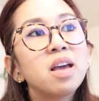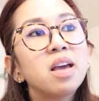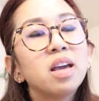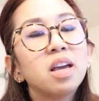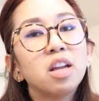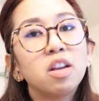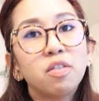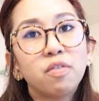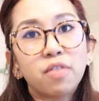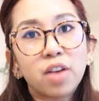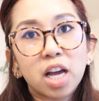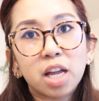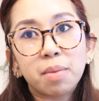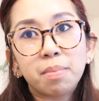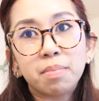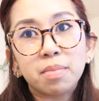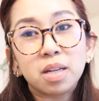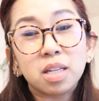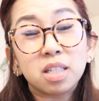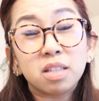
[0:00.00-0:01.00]

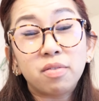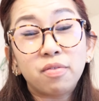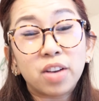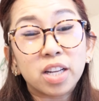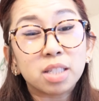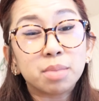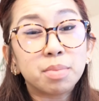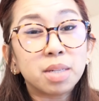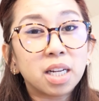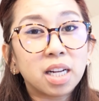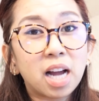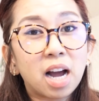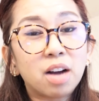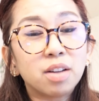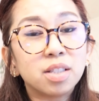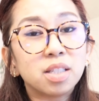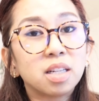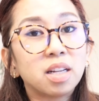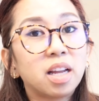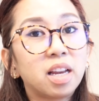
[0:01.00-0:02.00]
investment
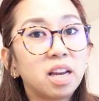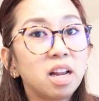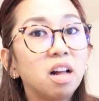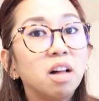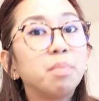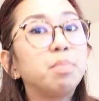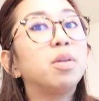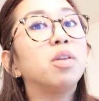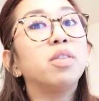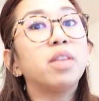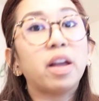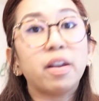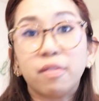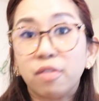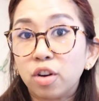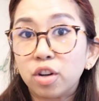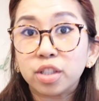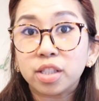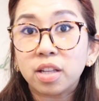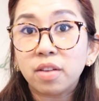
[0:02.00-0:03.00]
accounts that can help you
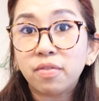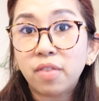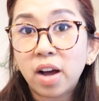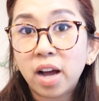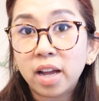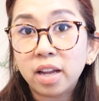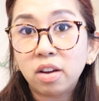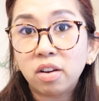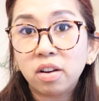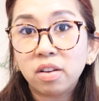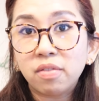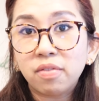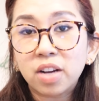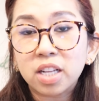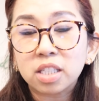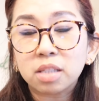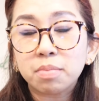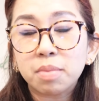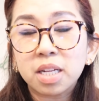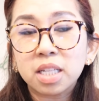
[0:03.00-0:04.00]
diversify your
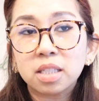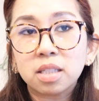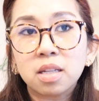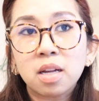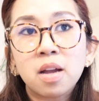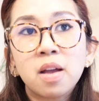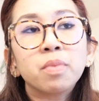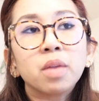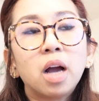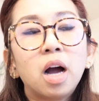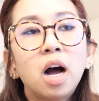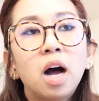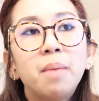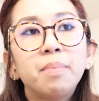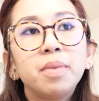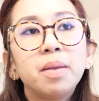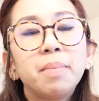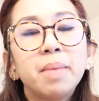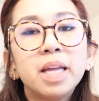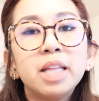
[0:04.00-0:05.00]
investments.
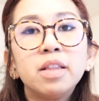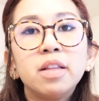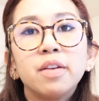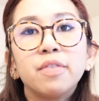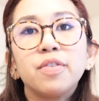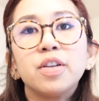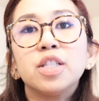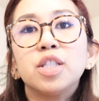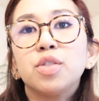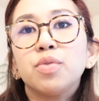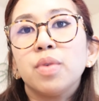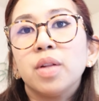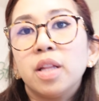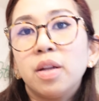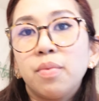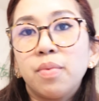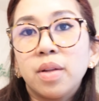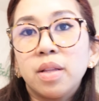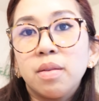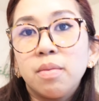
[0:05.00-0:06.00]
The main difference really
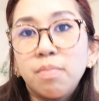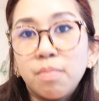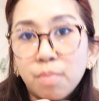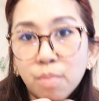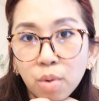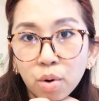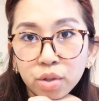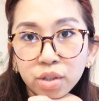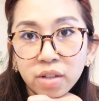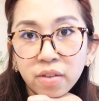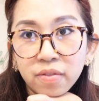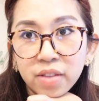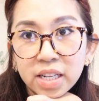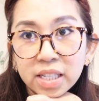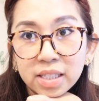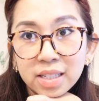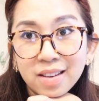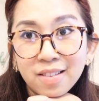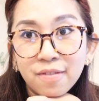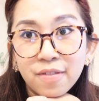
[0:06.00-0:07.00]
with most of
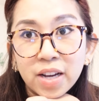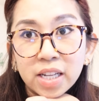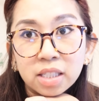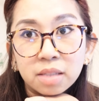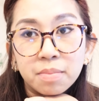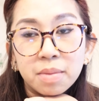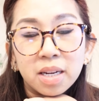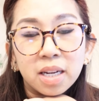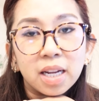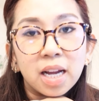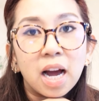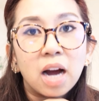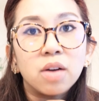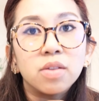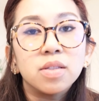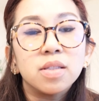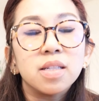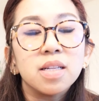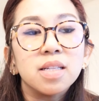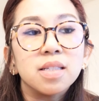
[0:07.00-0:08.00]
these investment
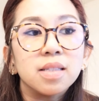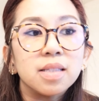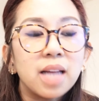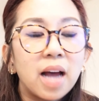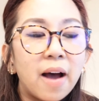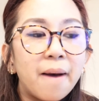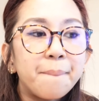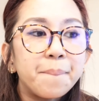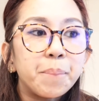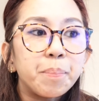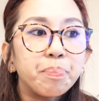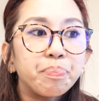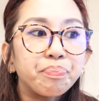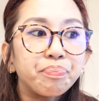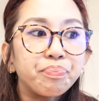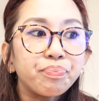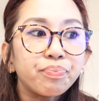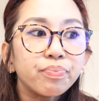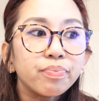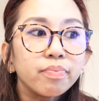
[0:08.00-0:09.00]
accounts is that
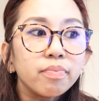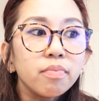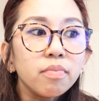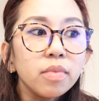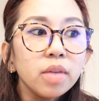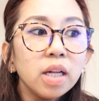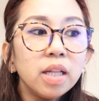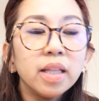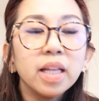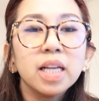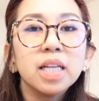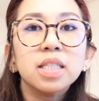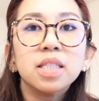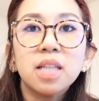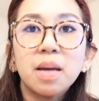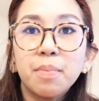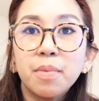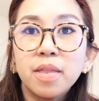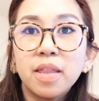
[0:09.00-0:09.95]
some of